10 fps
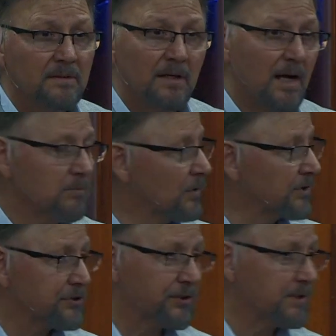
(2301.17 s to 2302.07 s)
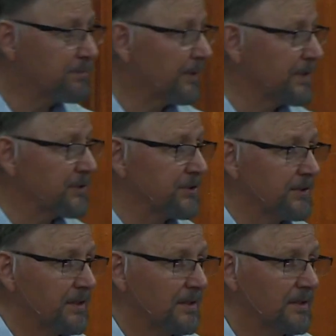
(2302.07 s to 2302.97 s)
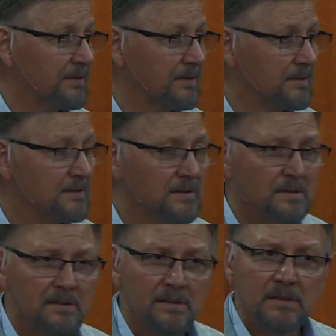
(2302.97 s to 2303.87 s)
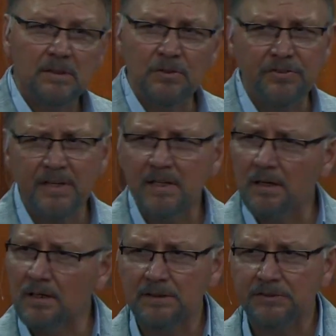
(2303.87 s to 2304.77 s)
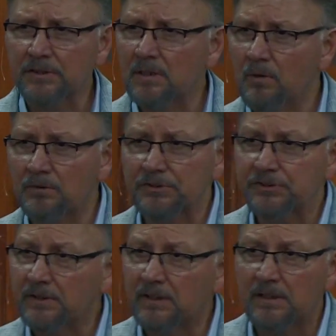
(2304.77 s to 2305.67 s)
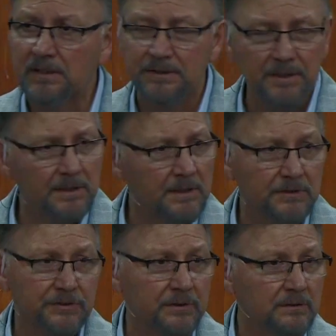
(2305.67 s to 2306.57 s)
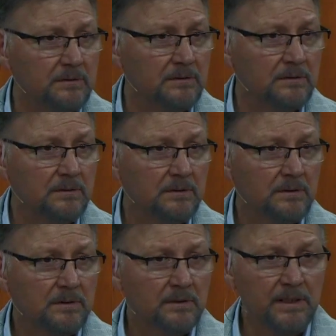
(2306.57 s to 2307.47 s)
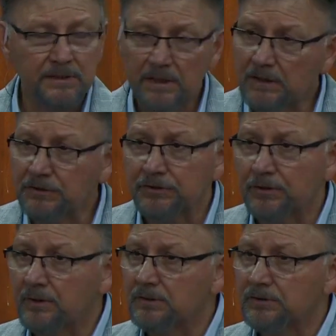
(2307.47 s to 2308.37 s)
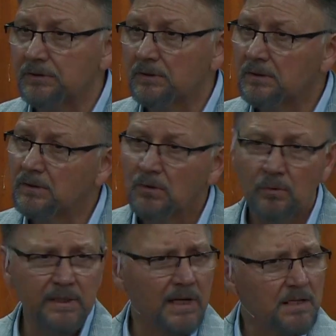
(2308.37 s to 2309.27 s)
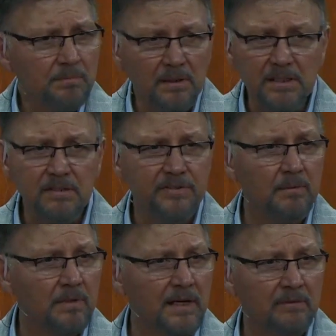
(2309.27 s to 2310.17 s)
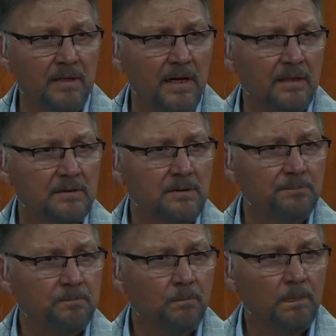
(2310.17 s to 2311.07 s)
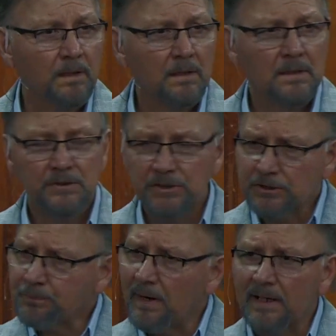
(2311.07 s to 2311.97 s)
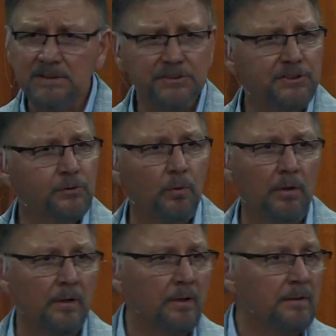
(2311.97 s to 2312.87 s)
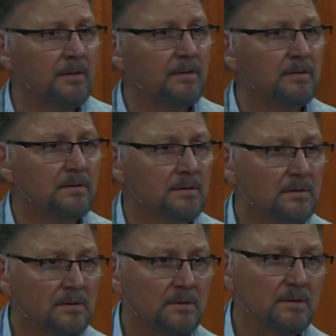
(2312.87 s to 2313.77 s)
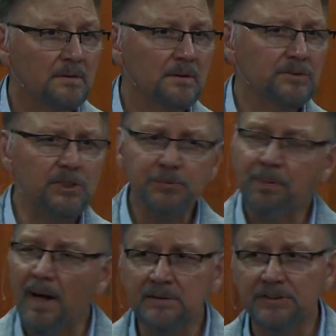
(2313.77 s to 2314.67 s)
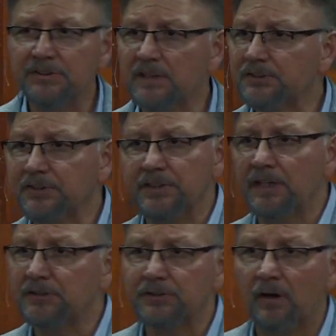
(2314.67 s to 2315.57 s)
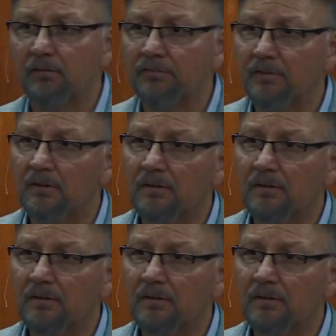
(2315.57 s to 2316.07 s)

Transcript: I'm going to sing praises to God. You think God doesn't come on the scene? He does. He does, church. We got to believe Him like that. Just practice His Word, just practice that singing stuff.